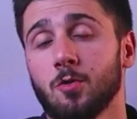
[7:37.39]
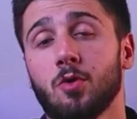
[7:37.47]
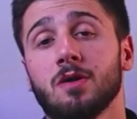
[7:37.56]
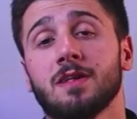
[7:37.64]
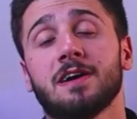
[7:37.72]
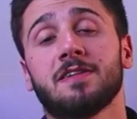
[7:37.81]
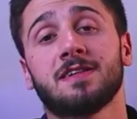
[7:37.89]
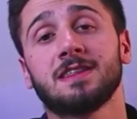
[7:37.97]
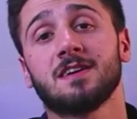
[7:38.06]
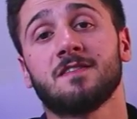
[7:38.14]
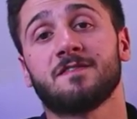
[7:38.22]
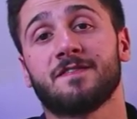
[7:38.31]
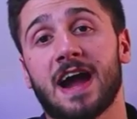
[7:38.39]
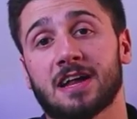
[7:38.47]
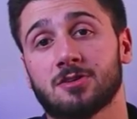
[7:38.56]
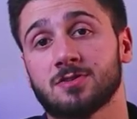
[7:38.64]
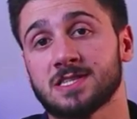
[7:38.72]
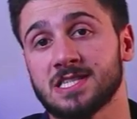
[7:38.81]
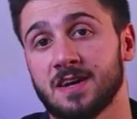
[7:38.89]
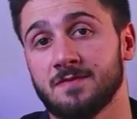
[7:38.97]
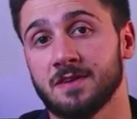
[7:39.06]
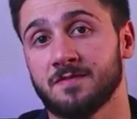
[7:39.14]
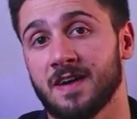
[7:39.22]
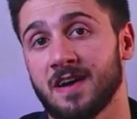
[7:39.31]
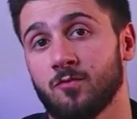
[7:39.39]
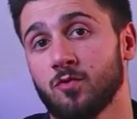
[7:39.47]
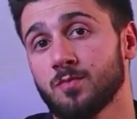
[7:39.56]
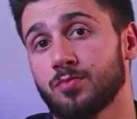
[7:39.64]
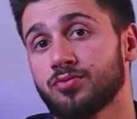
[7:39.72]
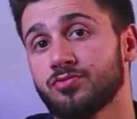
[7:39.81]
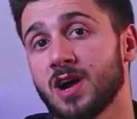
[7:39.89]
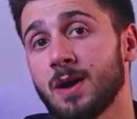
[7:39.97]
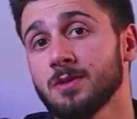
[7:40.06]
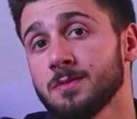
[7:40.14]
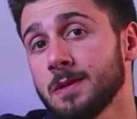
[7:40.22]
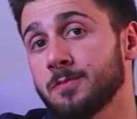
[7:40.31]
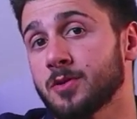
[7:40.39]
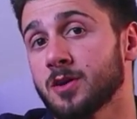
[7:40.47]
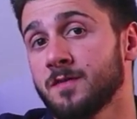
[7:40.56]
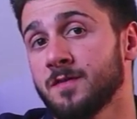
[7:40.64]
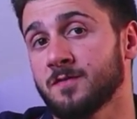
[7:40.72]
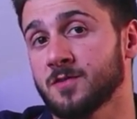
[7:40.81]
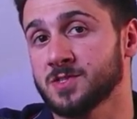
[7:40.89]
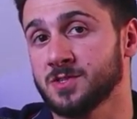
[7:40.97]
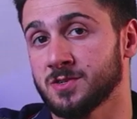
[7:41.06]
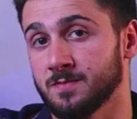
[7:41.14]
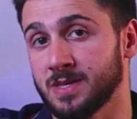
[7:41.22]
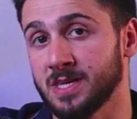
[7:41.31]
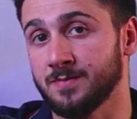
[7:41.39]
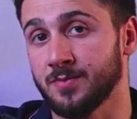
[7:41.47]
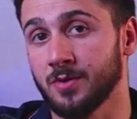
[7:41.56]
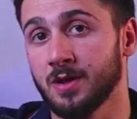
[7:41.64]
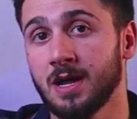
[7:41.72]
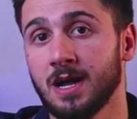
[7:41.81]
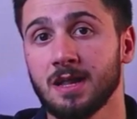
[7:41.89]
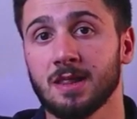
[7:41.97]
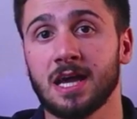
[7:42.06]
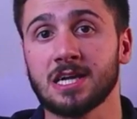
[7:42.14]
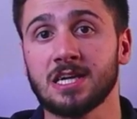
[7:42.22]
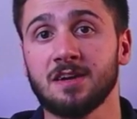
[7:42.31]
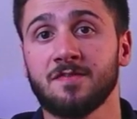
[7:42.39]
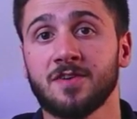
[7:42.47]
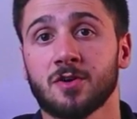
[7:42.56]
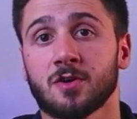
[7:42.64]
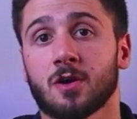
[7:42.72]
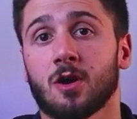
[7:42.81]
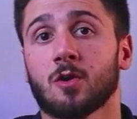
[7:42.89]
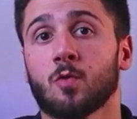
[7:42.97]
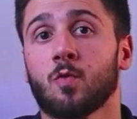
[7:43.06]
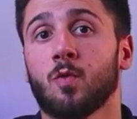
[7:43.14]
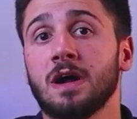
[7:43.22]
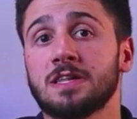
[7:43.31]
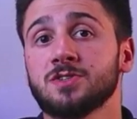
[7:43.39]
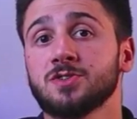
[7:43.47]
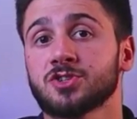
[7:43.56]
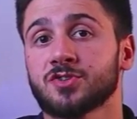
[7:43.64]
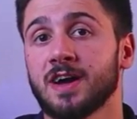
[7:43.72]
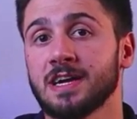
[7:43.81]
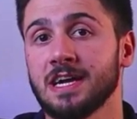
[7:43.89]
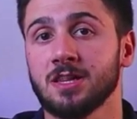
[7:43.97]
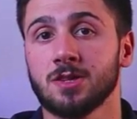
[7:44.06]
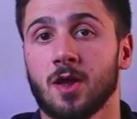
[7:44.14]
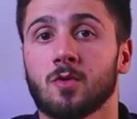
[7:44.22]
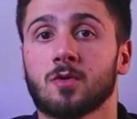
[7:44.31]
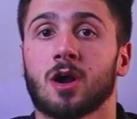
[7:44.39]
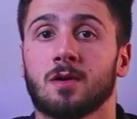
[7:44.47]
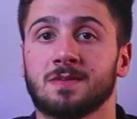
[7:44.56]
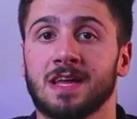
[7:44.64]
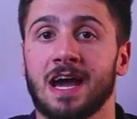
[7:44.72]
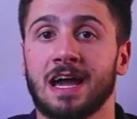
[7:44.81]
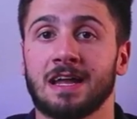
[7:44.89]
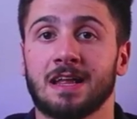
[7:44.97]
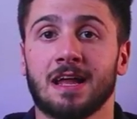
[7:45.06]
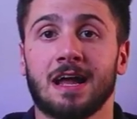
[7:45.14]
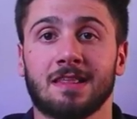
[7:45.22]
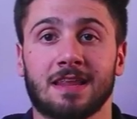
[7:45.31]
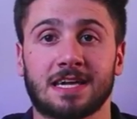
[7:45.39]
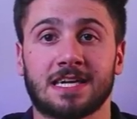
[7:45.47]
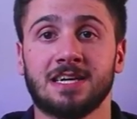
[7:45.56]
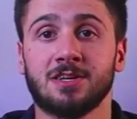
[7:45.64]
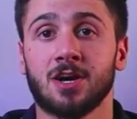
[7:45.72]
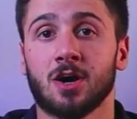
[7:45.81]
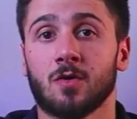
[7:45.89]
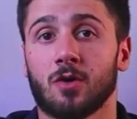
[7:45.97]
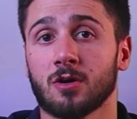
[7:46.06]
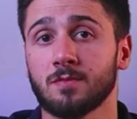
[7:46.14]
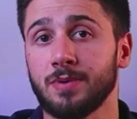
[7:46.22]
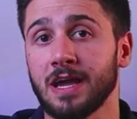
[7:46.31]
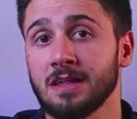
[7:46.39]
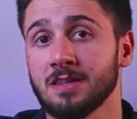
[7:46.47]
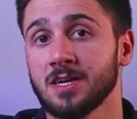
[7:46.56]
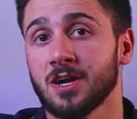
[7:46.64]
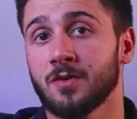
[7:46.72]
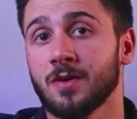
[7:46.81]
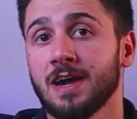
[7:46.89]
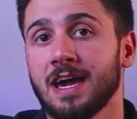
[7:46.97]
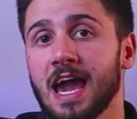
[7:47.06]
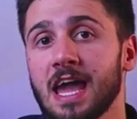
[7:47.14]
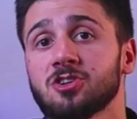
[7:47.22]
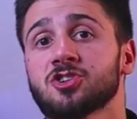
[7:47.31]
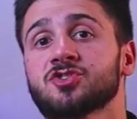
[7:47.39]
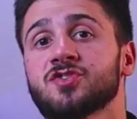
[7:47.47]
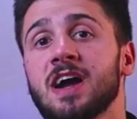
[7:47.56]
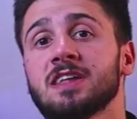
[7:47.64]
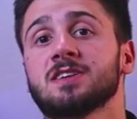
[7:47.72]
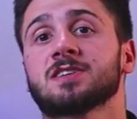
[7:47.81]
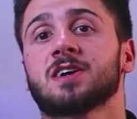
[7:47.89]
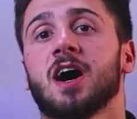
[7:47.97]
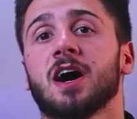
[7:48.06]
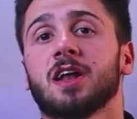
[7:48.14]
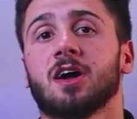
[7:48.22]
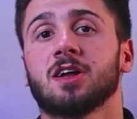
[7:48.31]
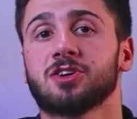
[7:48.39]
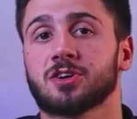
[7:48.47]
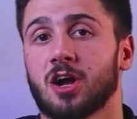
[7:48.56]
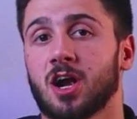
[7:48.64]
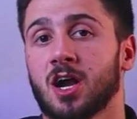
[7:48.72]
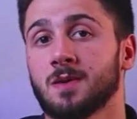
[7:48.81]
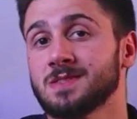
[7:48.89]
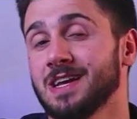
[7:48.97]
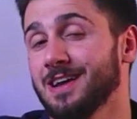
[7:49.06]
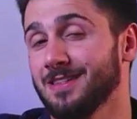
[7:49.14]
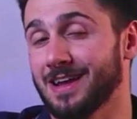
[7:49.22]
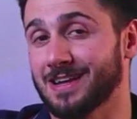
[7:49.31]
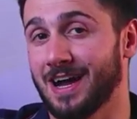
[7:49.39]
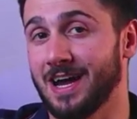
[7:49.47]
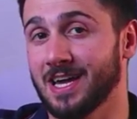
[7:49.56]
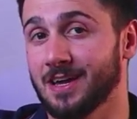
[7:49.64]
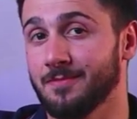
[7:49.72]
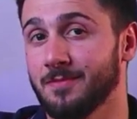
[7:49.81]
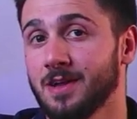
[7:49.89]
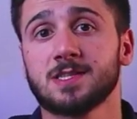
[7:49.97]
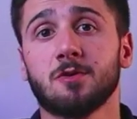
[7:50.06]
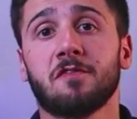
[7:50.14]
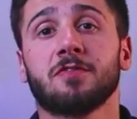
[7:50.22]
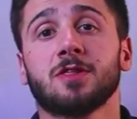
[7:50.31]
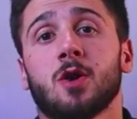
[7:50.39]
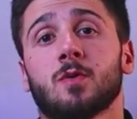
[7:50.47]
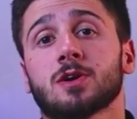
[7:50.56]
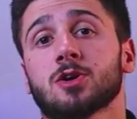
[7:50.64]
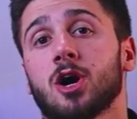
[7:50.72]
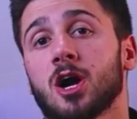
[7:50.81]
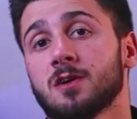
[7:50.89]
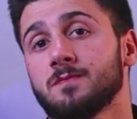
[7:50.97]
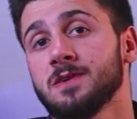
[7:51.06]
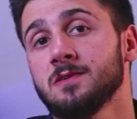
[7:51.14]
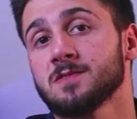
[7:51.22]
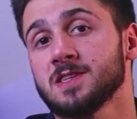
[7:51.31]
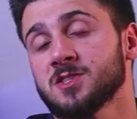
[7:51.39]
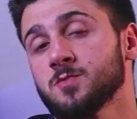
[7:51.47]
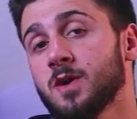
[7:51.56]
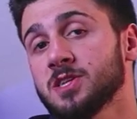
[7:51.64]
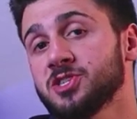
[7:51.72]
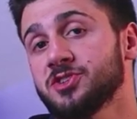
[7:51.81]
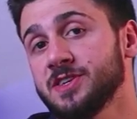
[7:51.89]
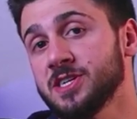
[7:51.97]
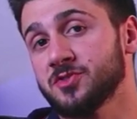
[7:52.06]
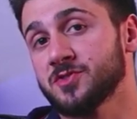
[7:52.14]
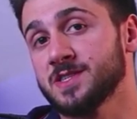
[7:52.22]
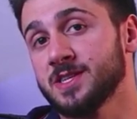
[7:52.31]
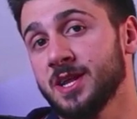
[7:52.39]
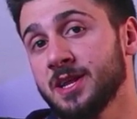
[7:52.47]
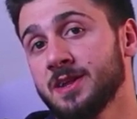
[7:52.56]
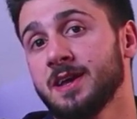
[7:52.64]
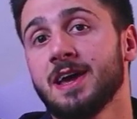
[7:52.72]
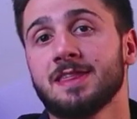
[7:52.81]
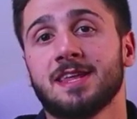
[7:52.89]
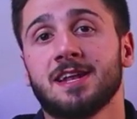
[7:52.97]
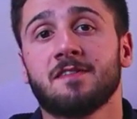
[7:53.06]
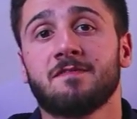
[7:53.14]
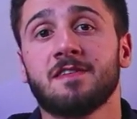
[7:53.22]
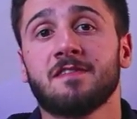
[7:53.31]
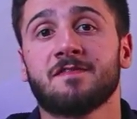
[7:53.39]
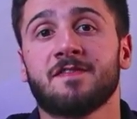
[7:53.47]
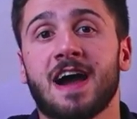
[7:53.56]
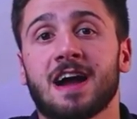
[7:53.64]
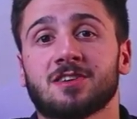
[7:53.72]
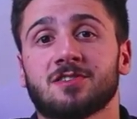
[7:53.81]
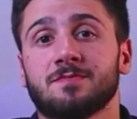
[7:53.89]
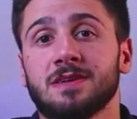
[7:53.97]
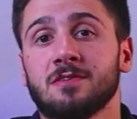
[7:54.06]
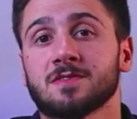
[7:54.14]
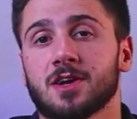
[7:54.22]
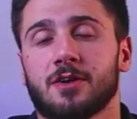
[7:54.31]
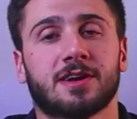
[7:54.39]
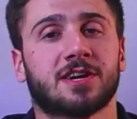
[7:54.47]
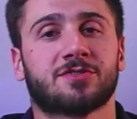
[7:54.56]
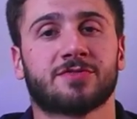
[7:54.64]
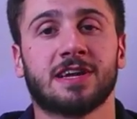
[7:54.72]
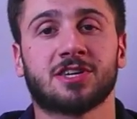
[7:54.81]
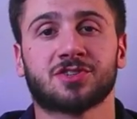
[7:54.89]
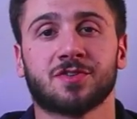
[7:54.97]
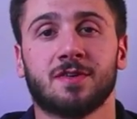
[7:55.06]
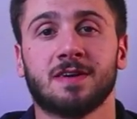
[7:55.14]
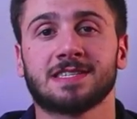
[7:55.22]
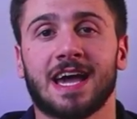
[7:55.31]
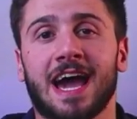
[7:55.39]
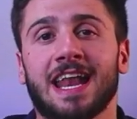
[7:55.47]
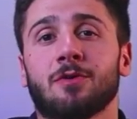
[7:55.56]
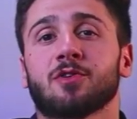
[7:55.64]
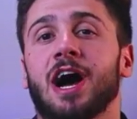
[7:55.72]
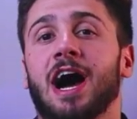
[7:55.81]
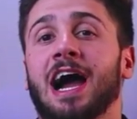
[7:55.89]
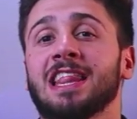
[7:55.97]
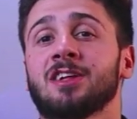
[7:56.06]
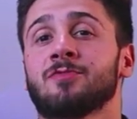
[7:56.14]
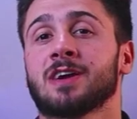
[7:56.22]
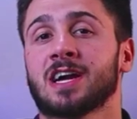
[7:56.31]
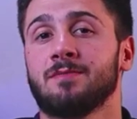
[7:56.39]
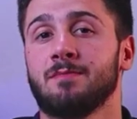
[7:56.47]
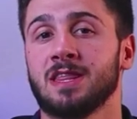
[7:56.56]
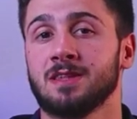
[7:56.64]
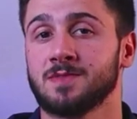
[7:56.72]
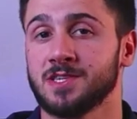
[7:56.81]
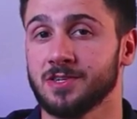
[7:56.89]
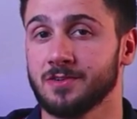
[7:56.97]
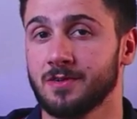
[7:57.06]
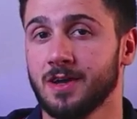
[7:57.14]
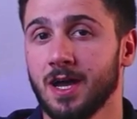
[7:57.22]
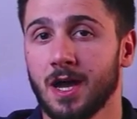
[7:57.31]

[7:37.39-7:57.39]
Well, I think that factor 75 would probably be perfect for certain people. Like if you're or one to try a low carb diet like keto or paleo and you're trying to cut on your carbs like I am. So if lower carb meals is what you're interested in, then I think factor meals are a great choice and I would highly recommend them to you.